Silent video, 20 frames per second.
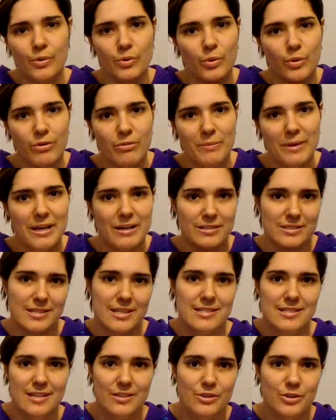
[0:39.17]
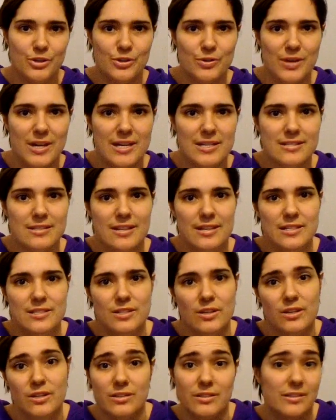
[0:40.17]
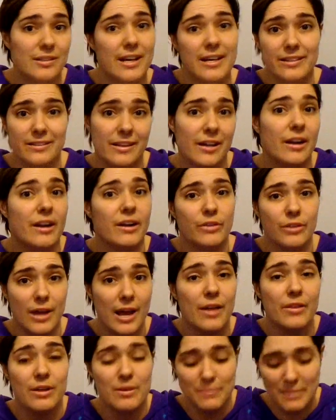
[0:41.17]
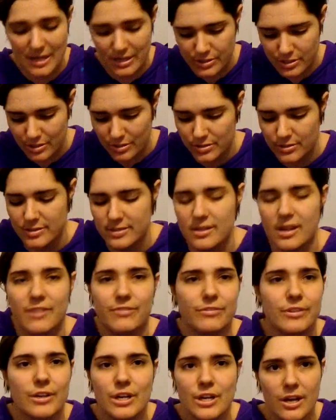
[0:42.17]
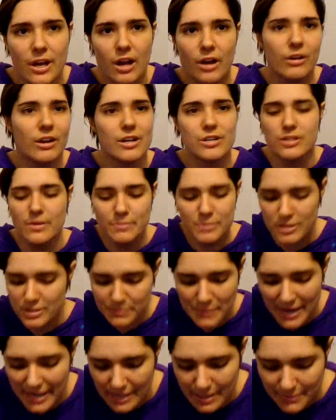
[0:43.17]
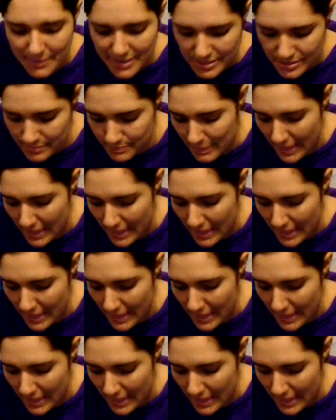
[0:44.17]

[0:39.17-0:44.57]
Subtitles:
North America sites and their UK sites on, like, how they make certain stuff. Oh gosh, I'm just making a mess